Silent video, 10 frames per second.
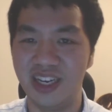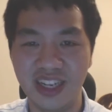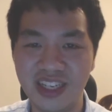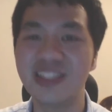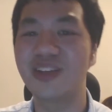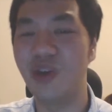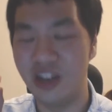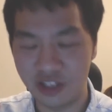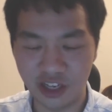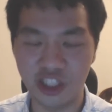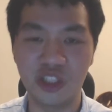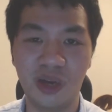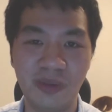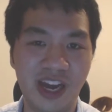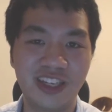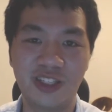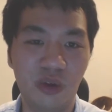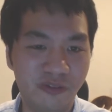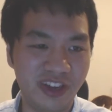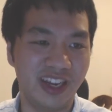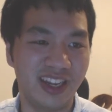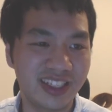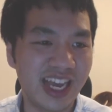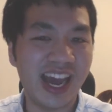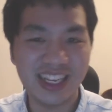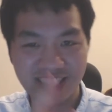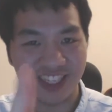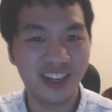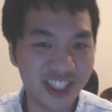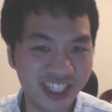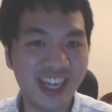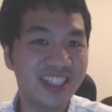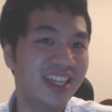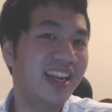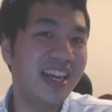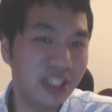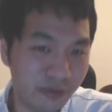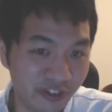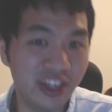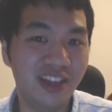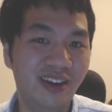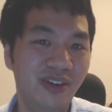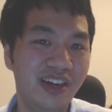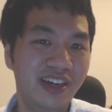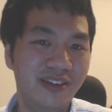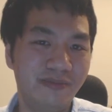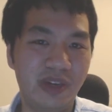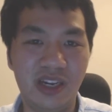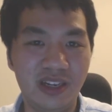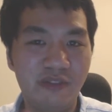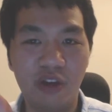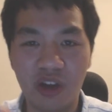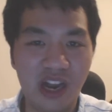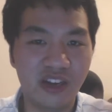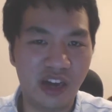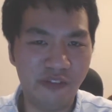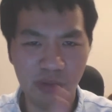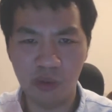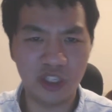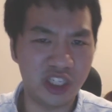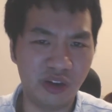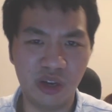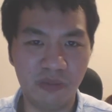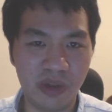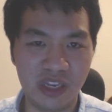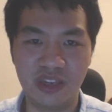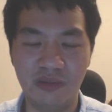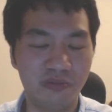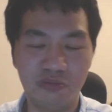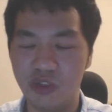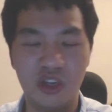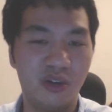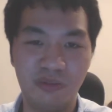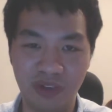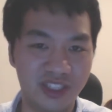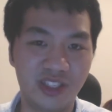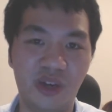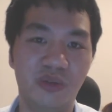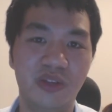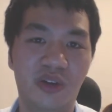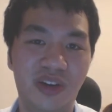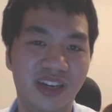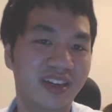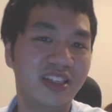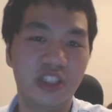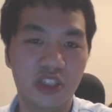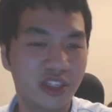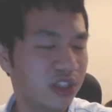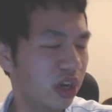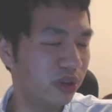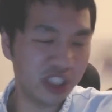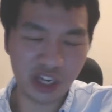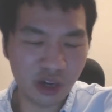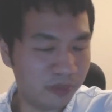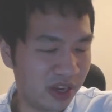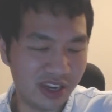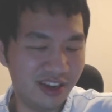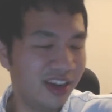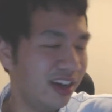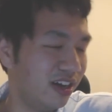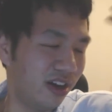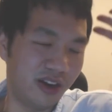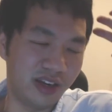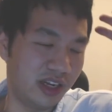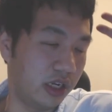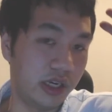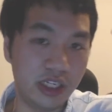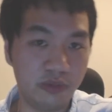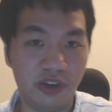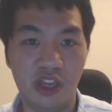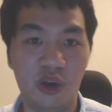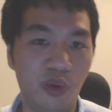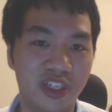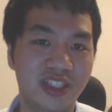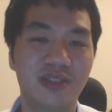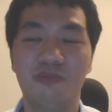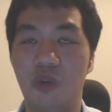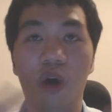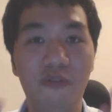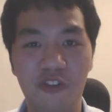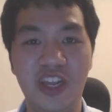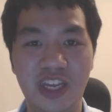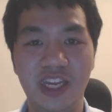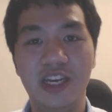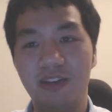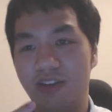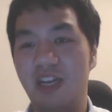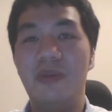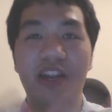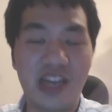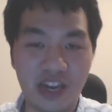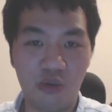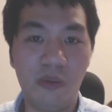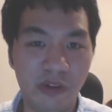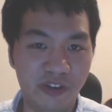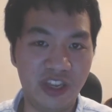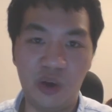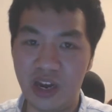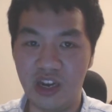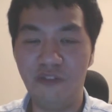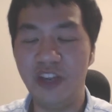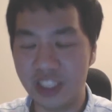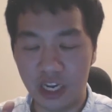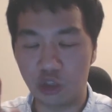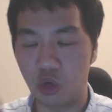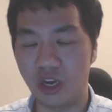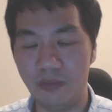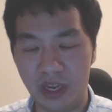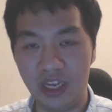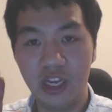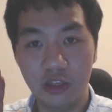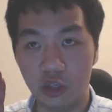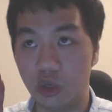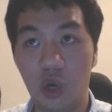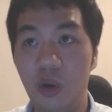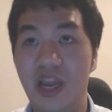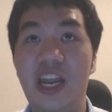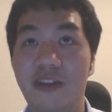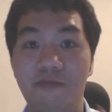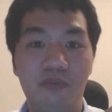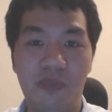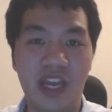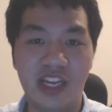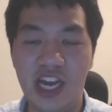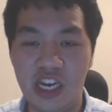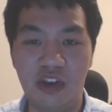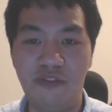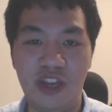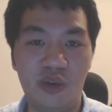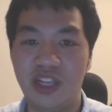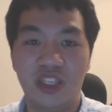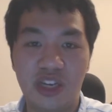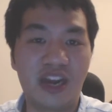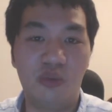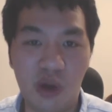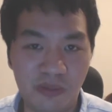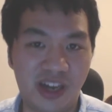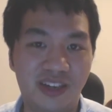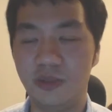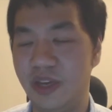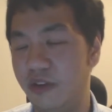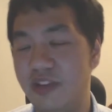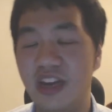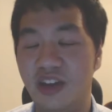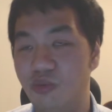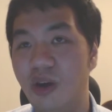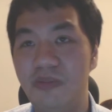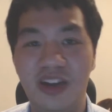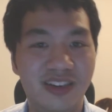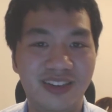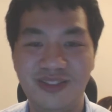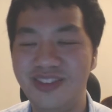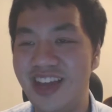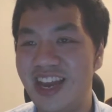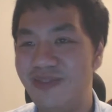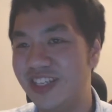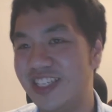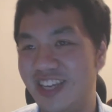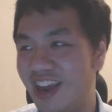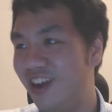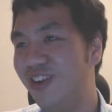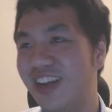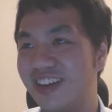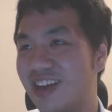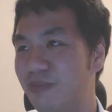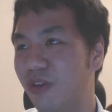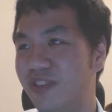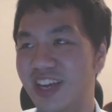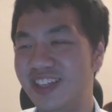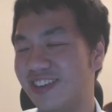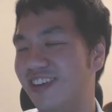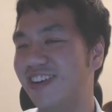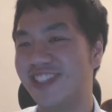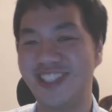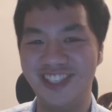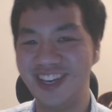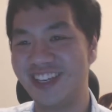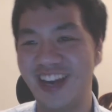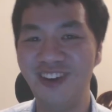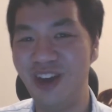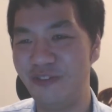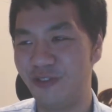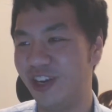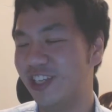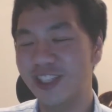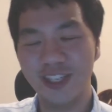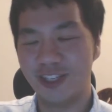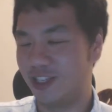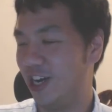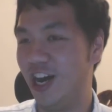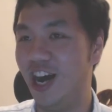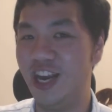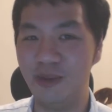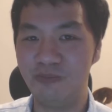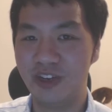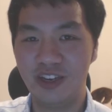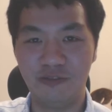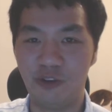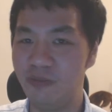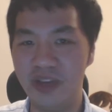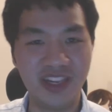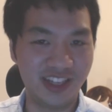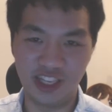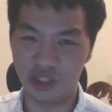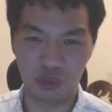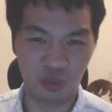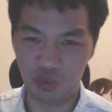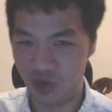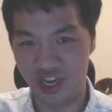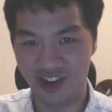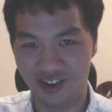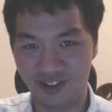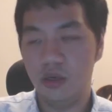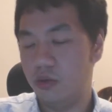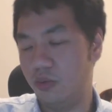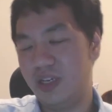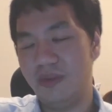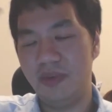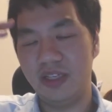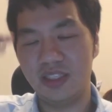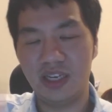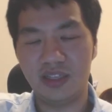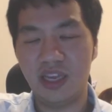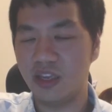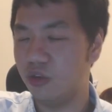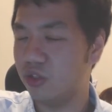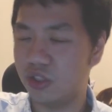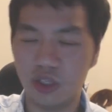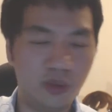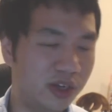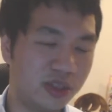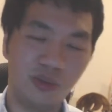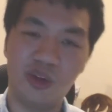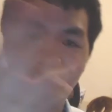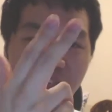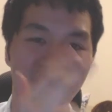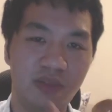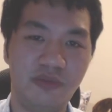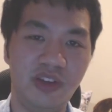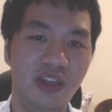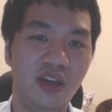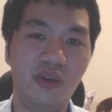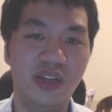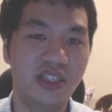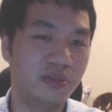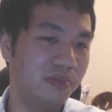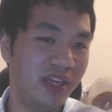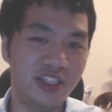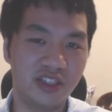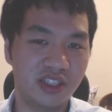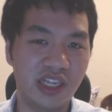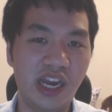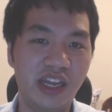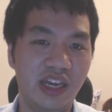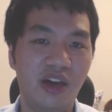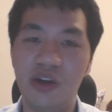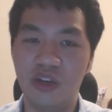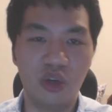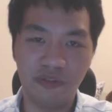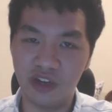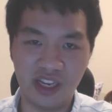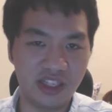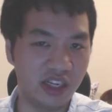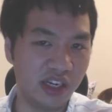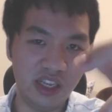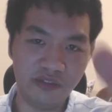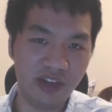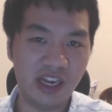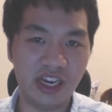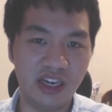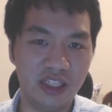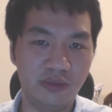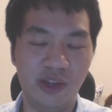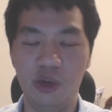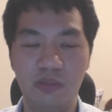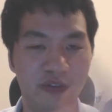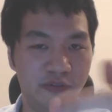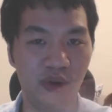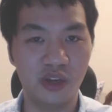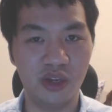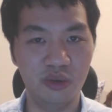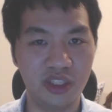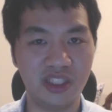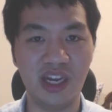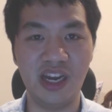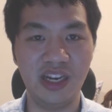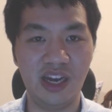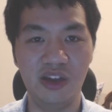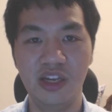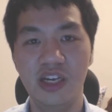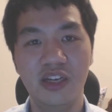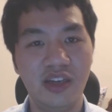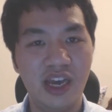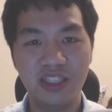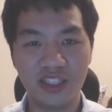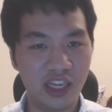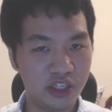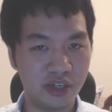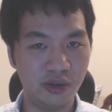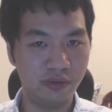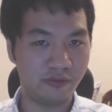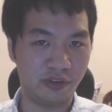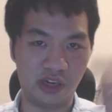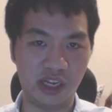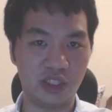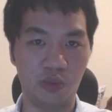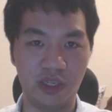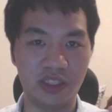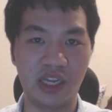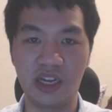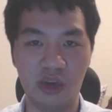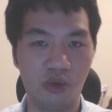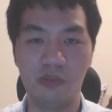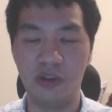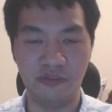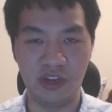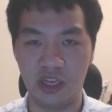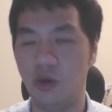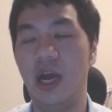It is quite a touchy topic. I just don't think it is as touchy as the last video. But if you're uncomfortable with sharing your opinion, then, you know, please don't, alright? Let's just go and share your opinion on the next video, which is hopefully gonna be a Danganronpa video, and nothing's gonna trigger me to go and make another video that's not Danganronpa. Speaking of Danganronpa, the anime is actually airing in a couple of days. Oh shit, I can't wait for it. The hype for me is real. With that being said, thank you so much for watching this video. This is Major signing out, and don't forget to leave a like in this video before you sign out. And stay tuned for next week's Danganronpa video.